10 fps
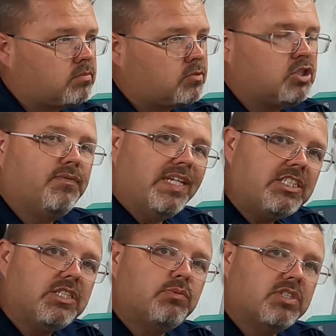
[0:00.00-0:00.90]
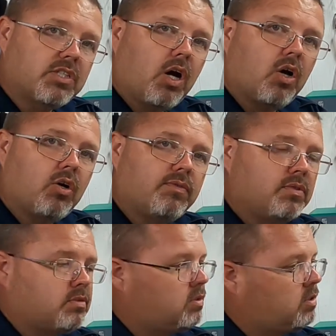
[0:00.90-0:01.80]
DaVinci Resolve,
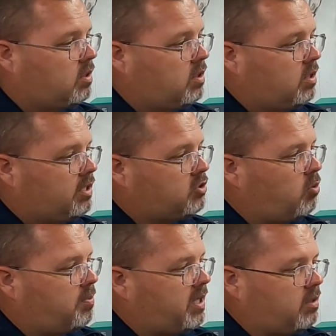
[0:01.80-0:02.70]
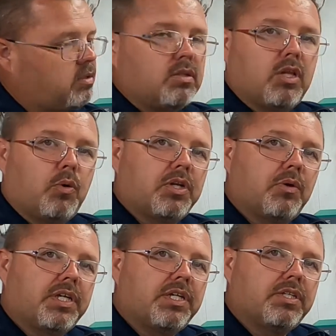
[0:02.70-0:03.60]
is going to be loaded
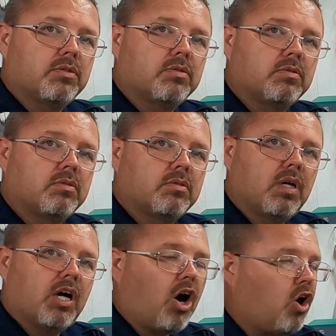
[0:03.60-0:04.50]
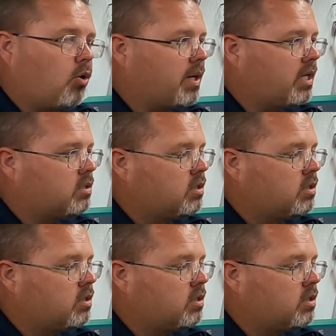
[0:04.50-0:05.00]
onto here. All my